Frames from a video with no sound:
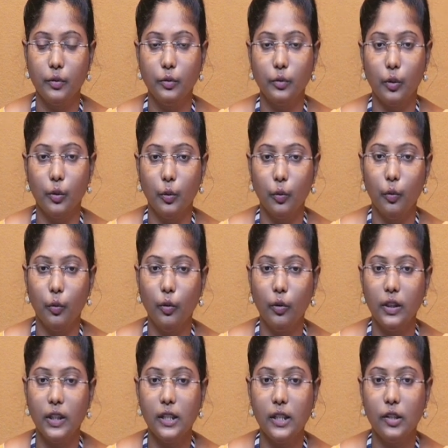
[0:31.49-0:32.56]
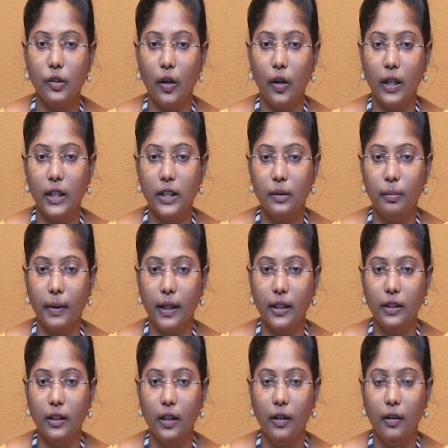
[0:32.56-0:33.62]
So to know this shortest path,
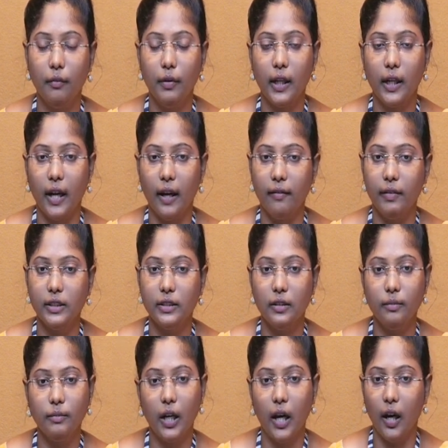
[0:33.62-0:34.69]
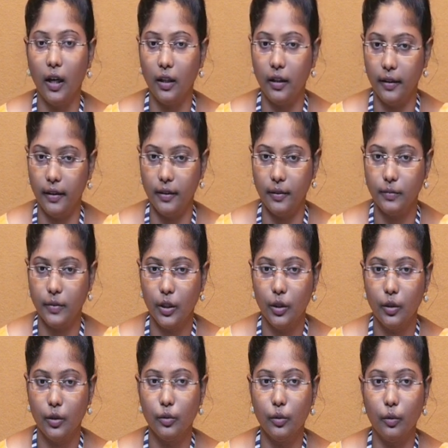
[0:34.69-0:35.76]
we are having some algorithm.
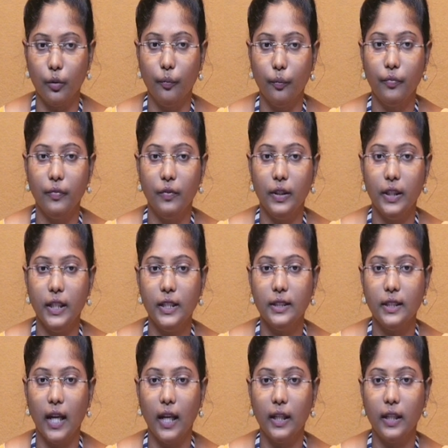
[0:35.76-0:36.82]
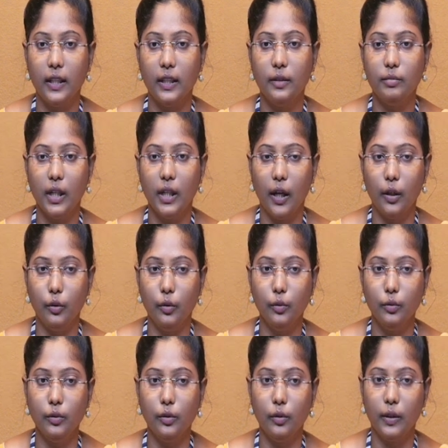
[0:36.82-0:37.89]
So these algorithms are
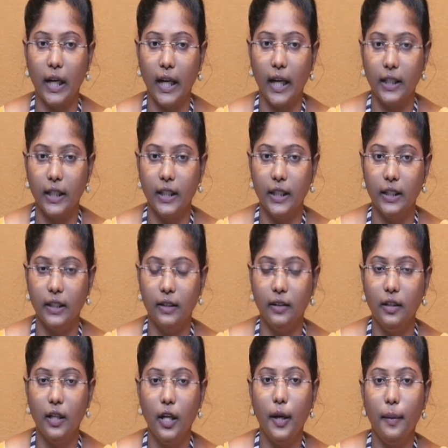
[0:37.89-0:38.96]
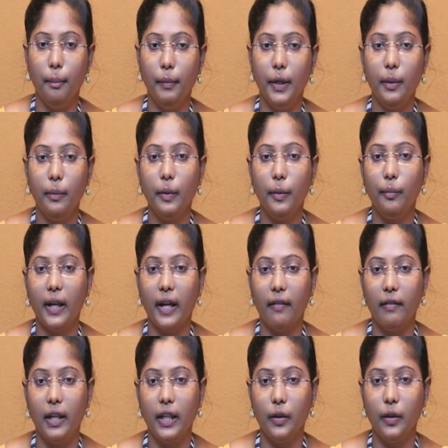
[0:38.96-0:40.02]
used to calculate the minimum
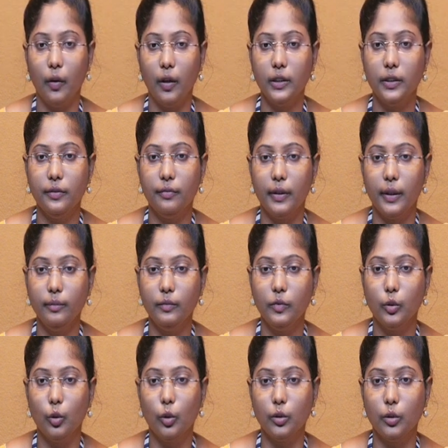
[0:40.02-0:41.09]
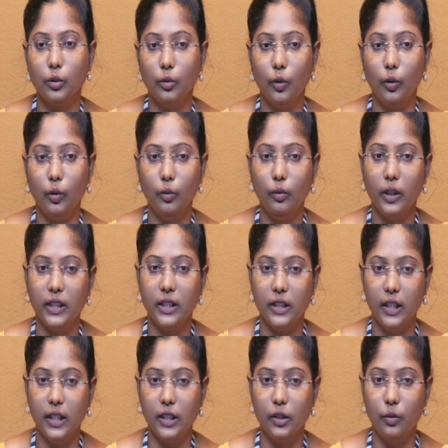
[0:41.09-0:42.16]
traveling cost from source node to
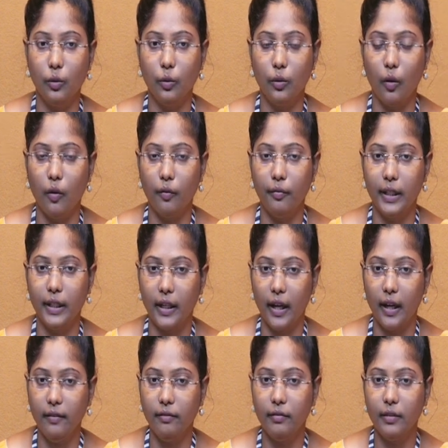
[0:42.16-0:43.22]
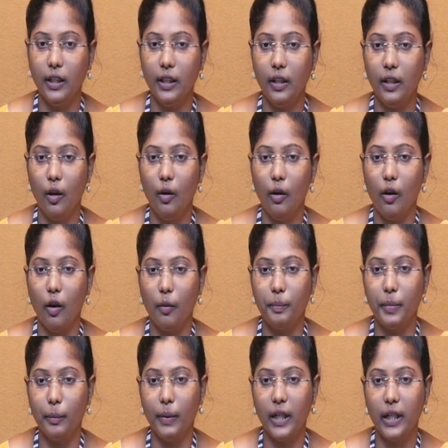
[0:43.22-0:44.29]
destination node of a graph in
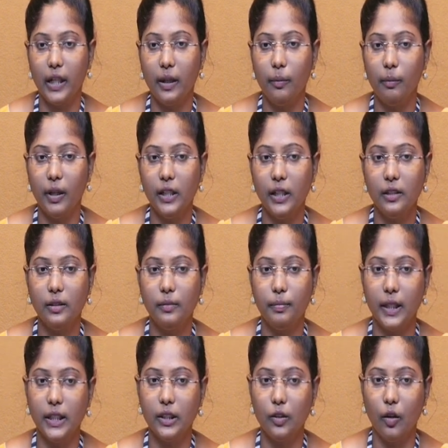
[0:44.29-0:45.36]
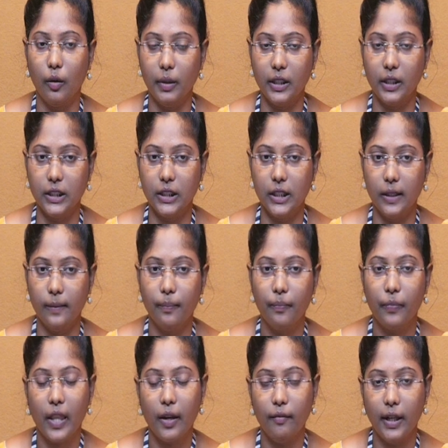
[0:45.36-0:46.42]
optimal time and space complexity.
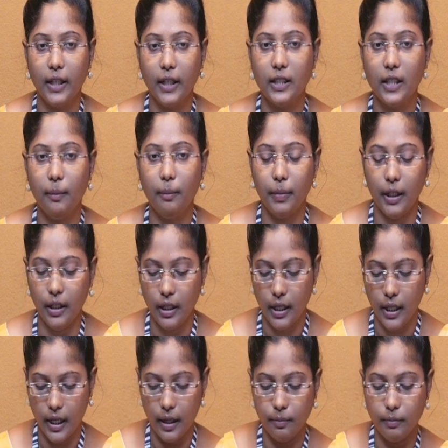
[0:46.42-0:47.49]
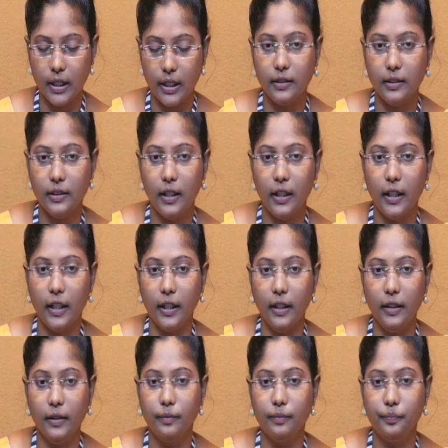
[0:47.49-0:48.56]
For example, I am considering
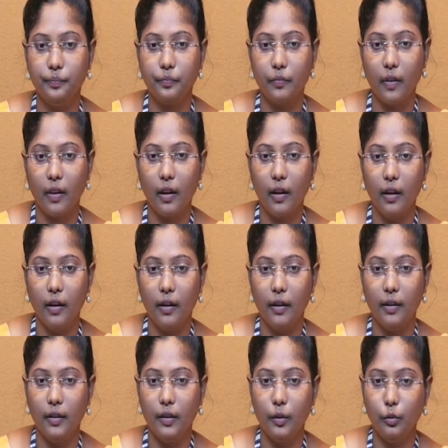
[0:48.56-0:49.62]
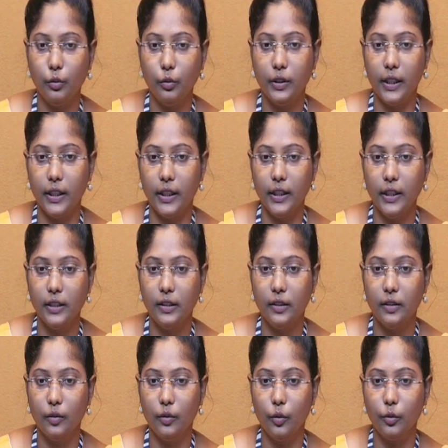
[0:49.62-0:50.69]
two cities,
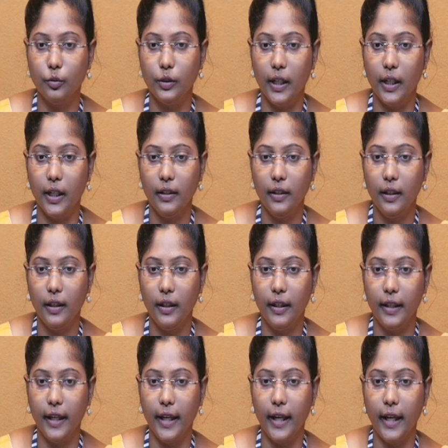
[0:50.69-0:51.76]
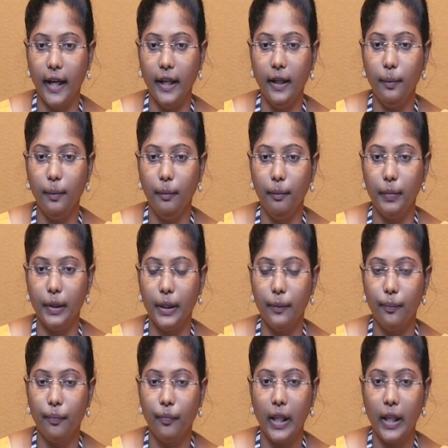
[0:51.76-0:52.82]
those are A and B,
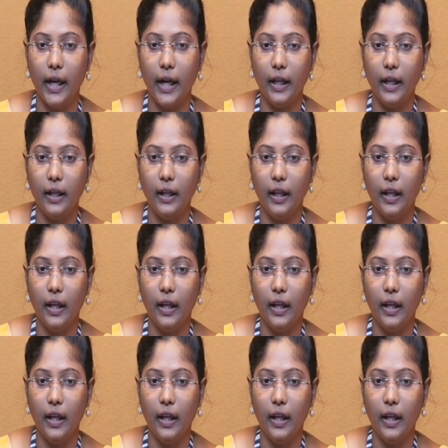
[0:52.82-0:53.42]
and